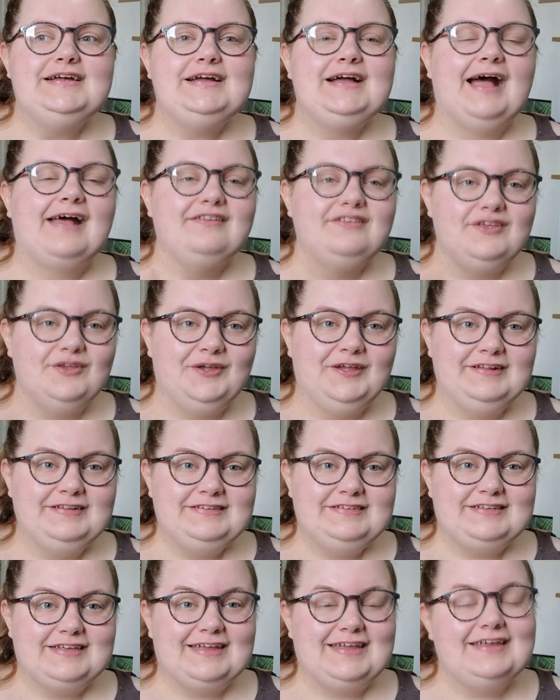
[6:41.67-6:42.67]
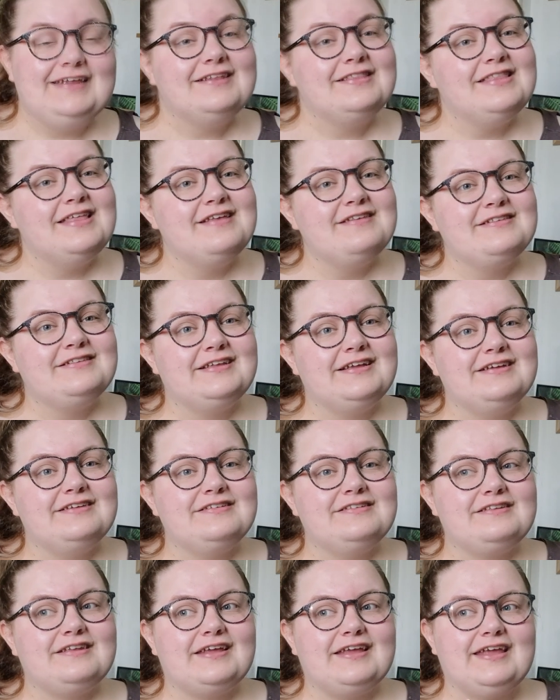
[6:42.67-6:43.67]
As you can see, this
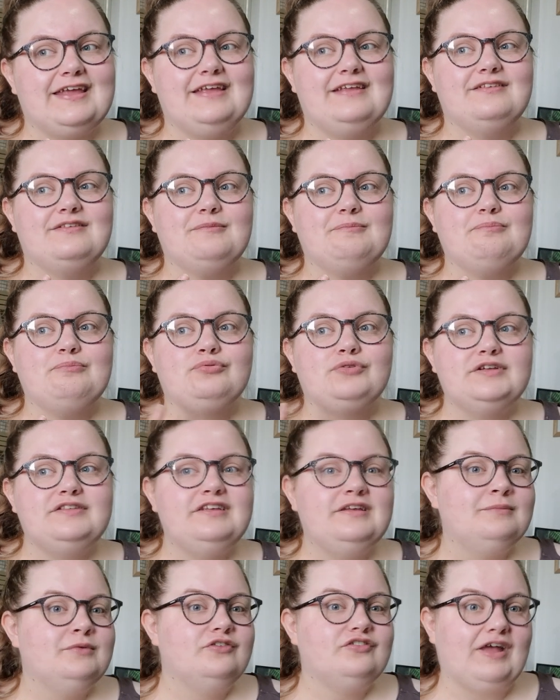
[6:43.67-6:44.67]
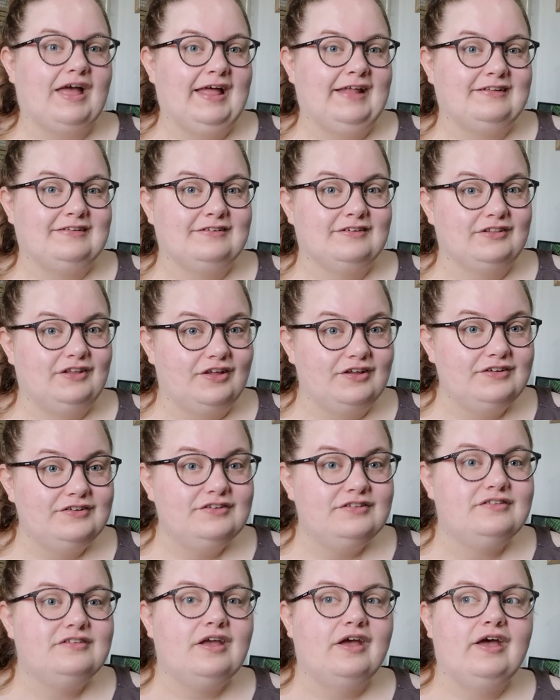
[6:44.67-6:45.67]
list is pretty much
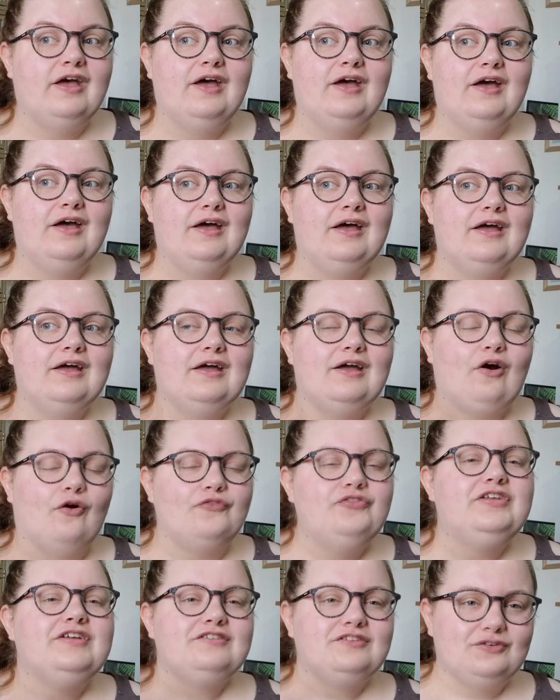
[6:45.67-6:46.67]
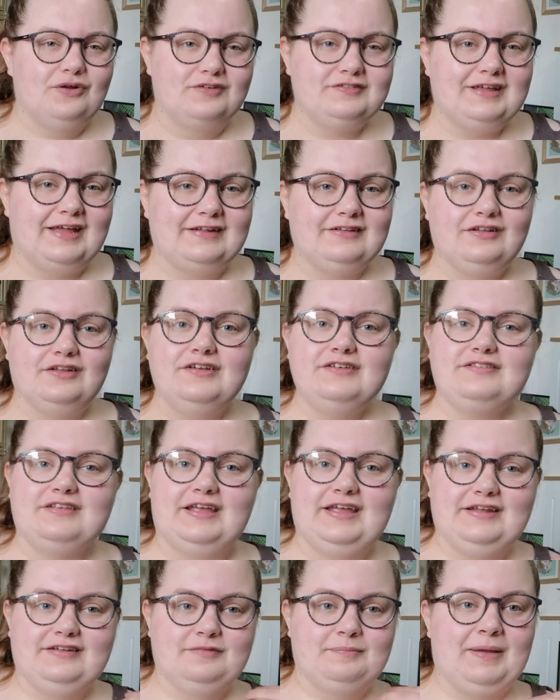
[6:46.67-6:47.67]
endless. Obviously it's not endless,
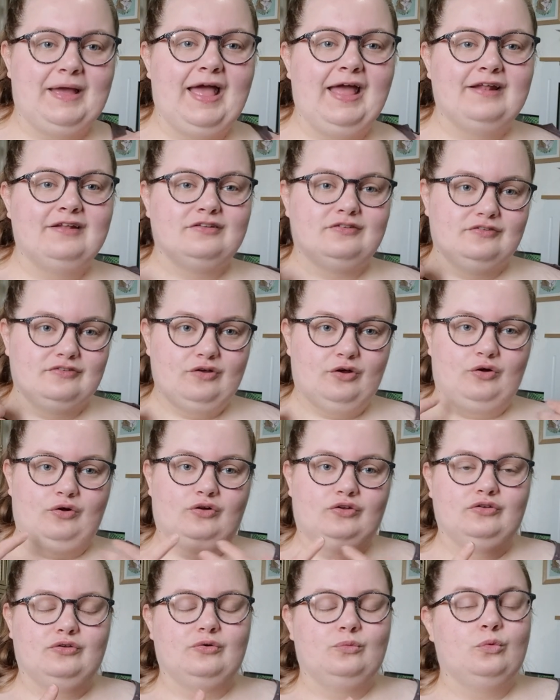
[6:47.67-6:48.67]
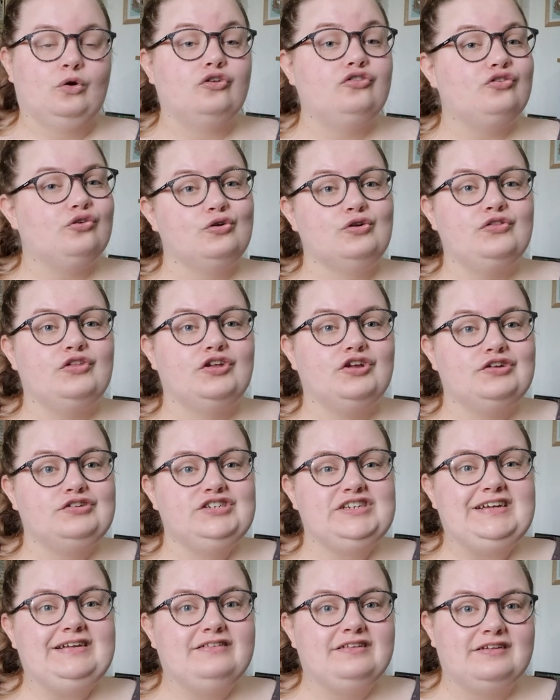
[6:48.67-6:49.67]
it depends on what other
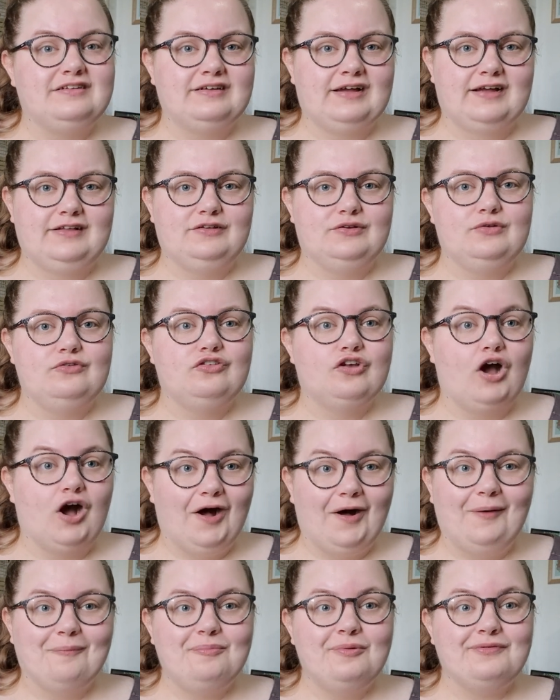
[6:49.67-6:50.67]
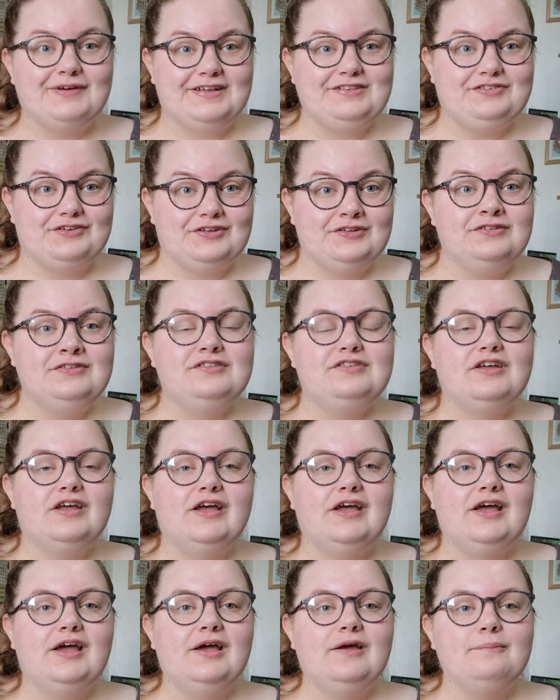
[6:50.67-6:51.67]
genes and dilutes are present,
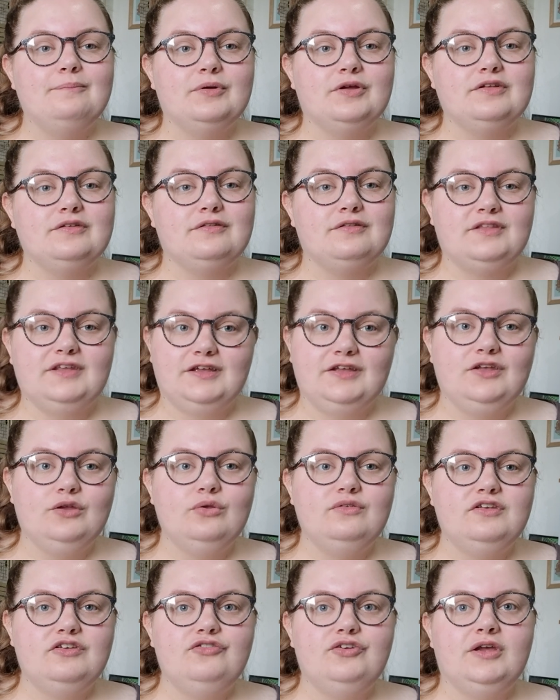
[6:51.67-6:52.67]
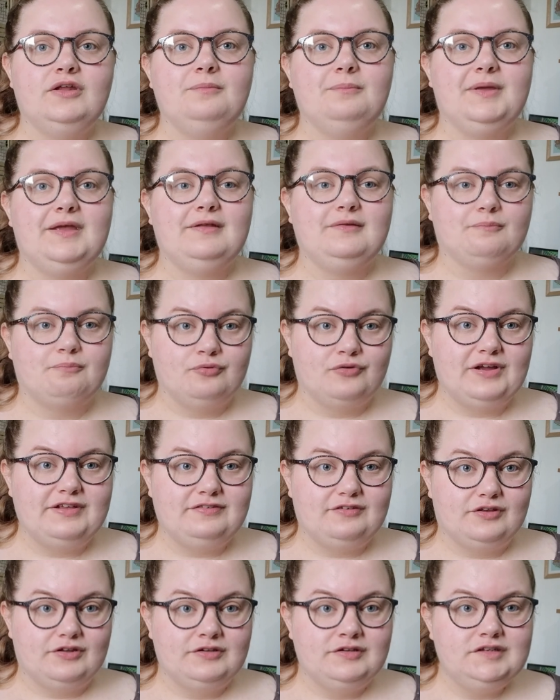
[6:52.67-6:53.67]
but the agouti gene being
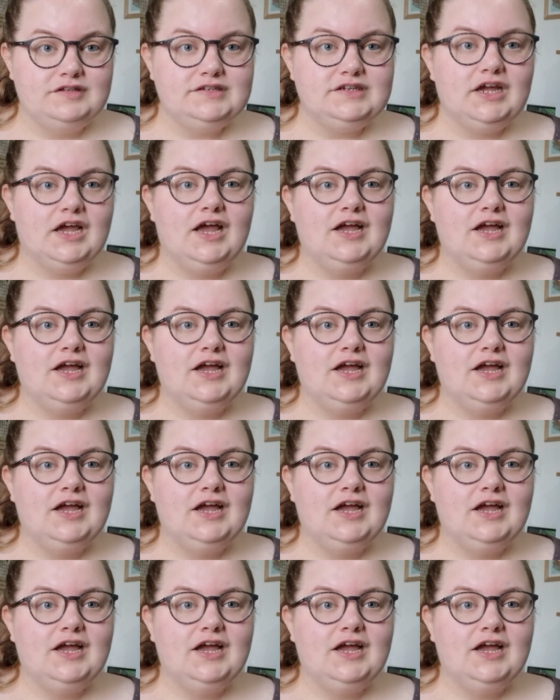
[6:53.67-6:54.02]
present